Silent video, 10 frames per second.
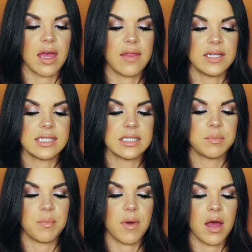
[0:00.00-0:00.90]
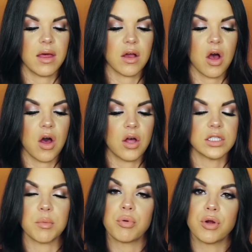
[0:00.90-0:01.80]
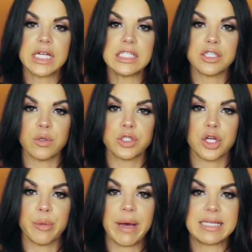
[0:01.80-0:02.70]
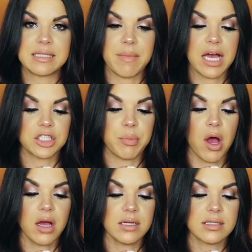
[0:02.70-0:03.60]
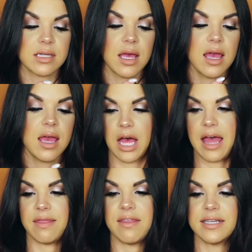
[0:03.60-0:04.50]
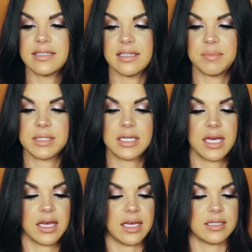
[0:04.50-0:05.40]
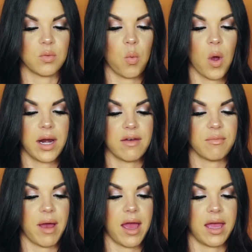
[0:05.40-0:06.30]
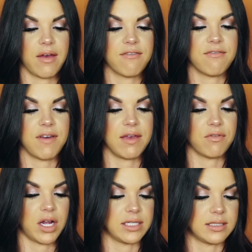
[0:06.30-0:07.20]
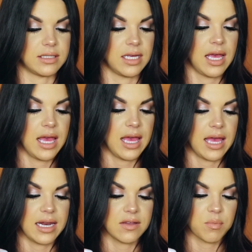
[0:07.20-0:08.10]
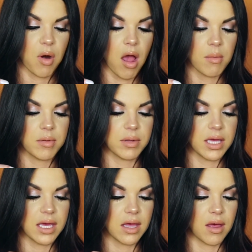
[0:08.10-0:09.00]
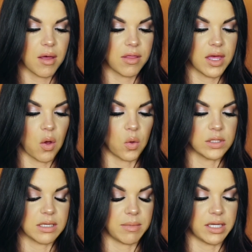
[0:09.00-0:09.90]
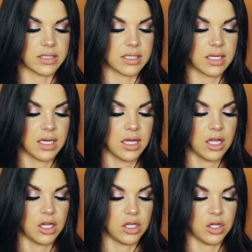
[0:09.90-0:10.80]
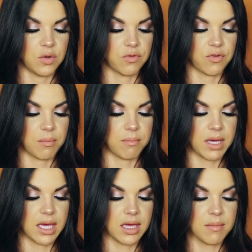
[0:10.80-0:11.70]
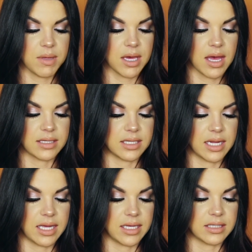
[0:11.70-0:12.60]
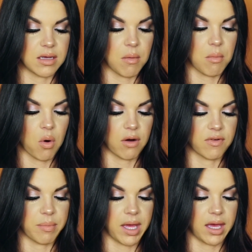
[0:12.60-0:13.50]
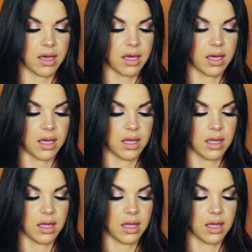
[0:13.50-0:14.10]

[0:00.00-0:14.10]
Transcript: And this is called Pretty Social by Smashbox, and this lipstick is one of my favorites. It is probably the ultimate nude for me because it is more of a pink.